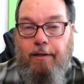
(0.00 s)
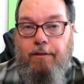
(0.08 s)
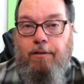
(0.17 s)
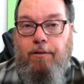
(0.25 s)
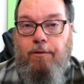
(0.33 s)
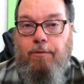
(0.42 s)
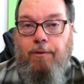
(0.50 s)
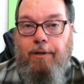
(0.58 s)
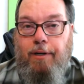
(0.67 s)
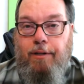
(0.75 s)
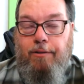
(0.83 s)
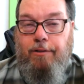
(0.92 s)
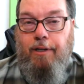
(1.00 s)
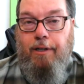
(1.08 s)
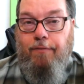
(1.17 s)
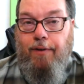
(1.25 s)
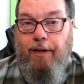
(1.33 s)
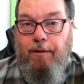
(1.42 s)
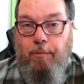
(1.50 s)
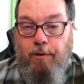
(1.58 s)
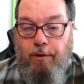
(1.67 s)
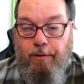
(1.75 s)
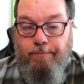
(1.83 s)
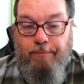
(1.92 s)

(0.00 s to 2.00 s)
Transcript: to uh, the city of Edinburgh,